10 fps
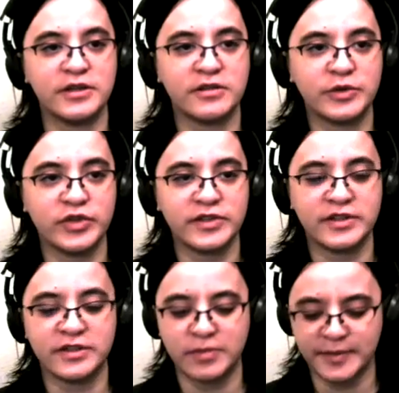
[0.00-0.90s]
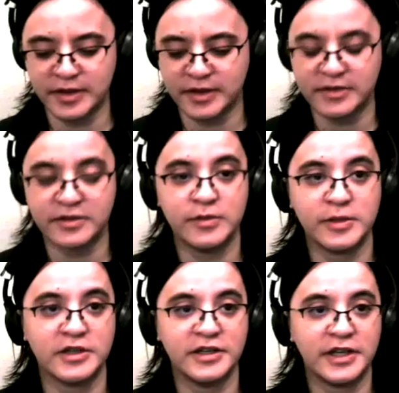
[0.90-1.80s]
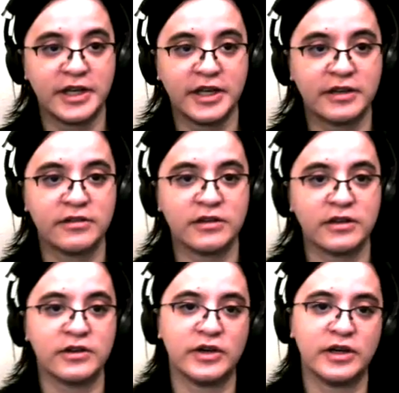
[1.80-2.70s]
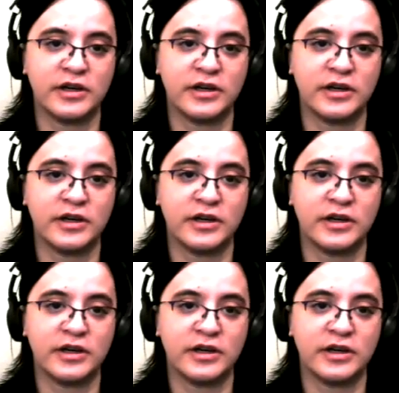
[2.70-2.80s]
especially since probably last KubeCon in A. So